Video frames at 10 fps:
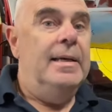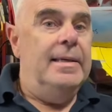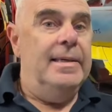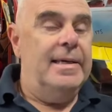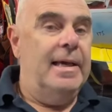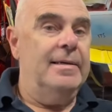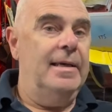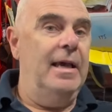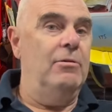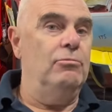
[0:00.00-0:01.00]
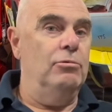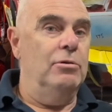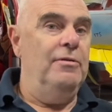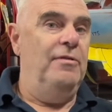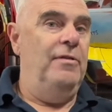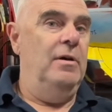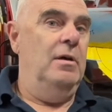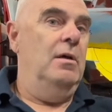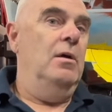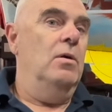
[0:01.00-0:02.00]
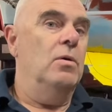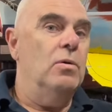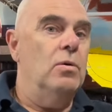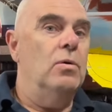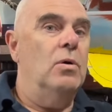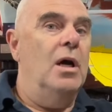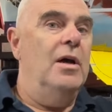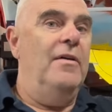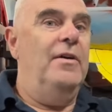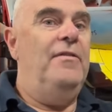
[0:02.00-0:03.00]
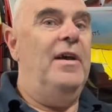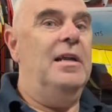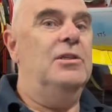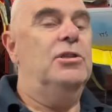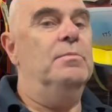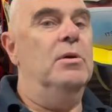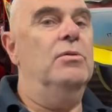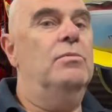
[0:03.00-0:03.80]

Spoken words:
You can get rough or a fairly smooth,